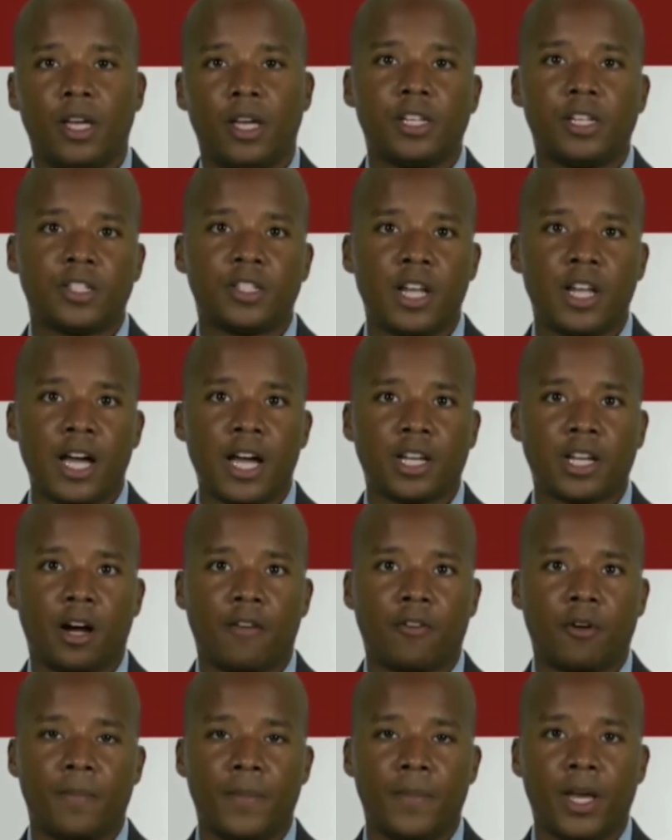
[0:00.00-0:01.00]
It does not
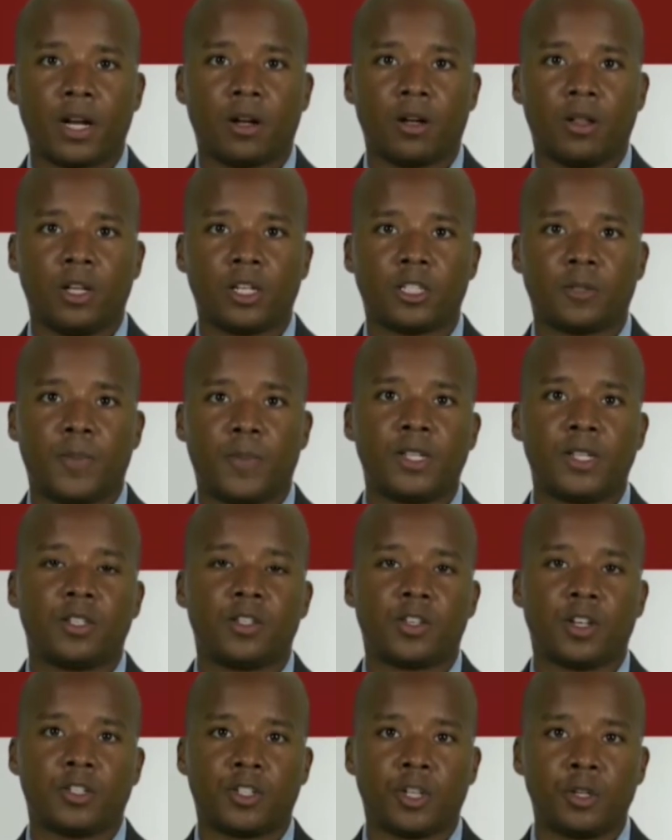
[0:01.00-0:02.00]
cover medical
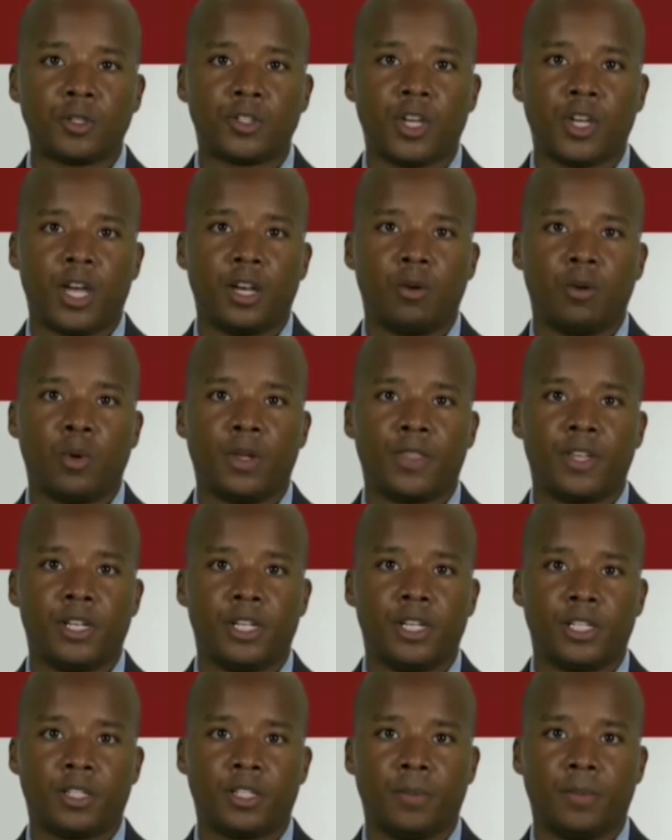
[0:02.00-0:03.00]
expenses associated with
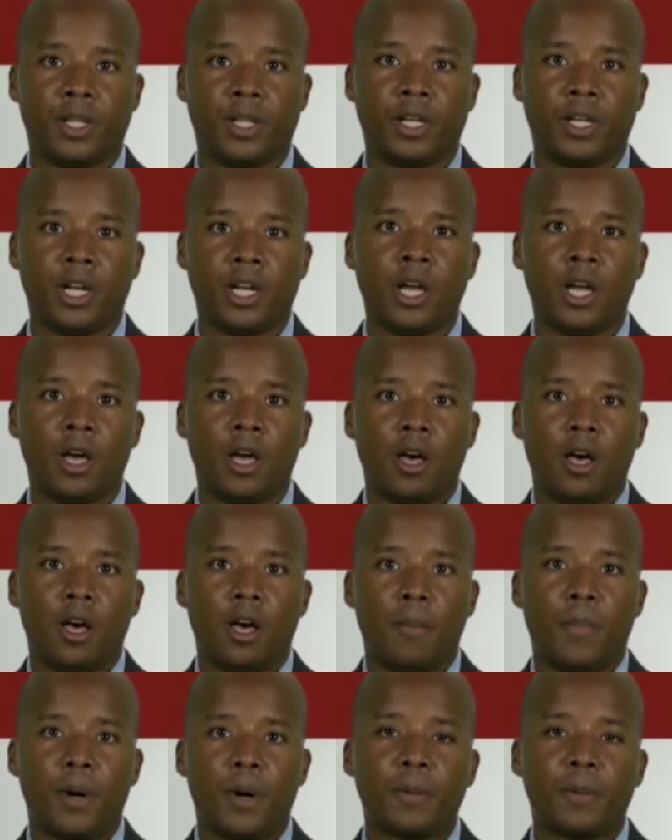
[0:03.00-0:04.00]
a disability,
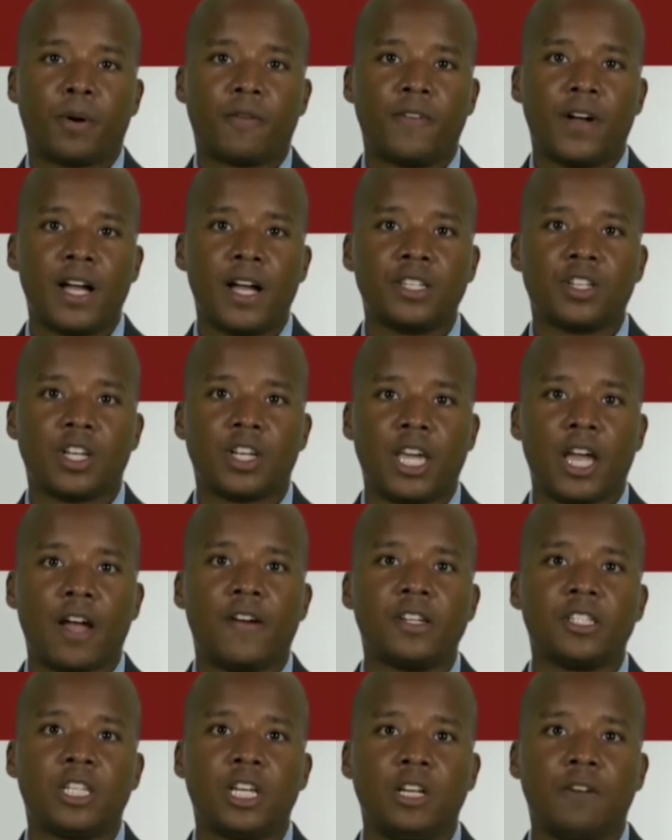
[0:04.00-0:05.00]
but provides a
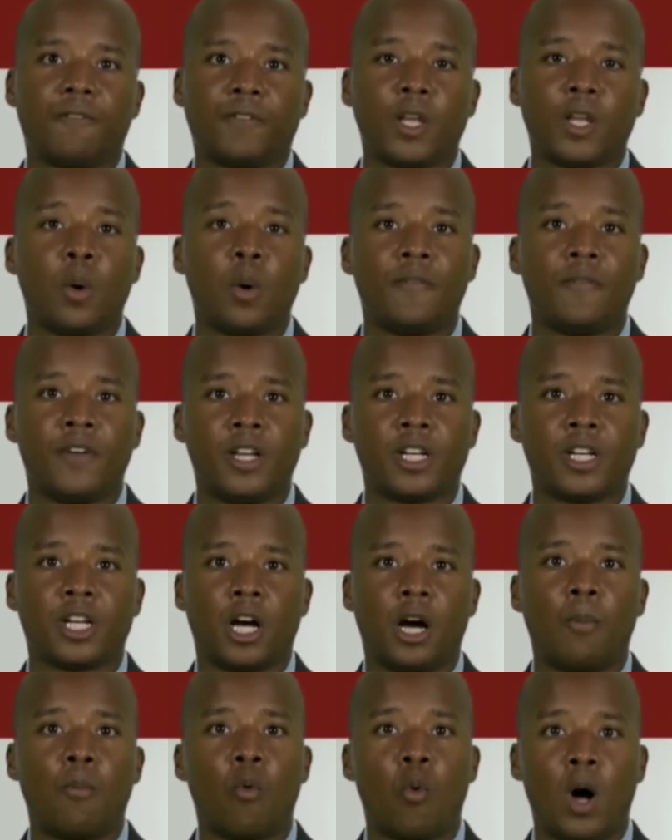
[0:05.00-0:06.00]
guaranteed flow of
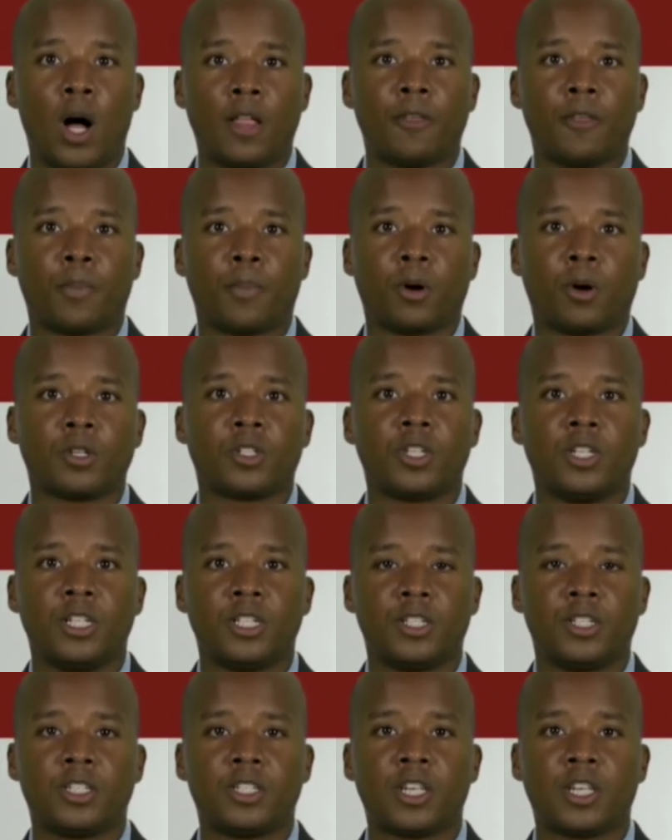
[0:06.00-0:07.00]
income while the
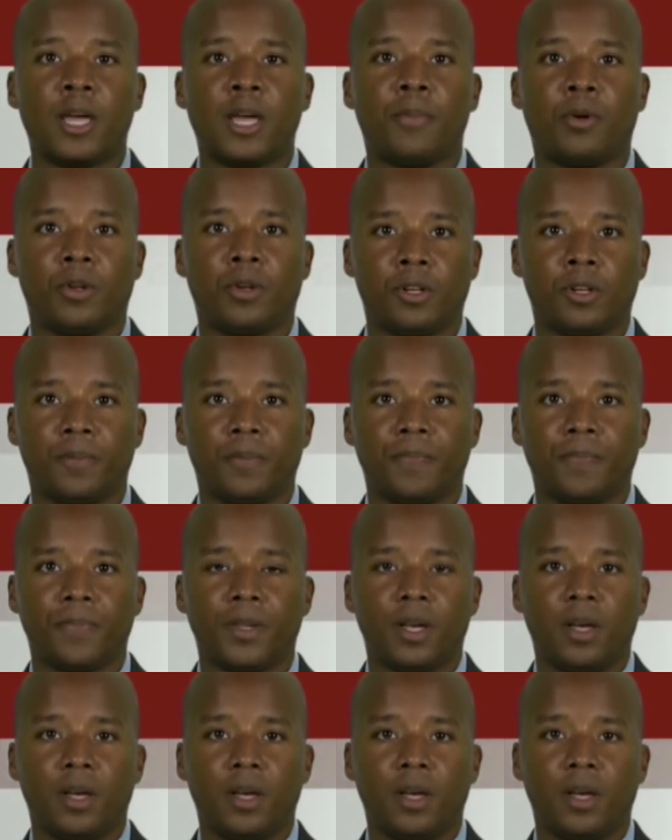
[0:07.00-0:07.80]
person is disabled.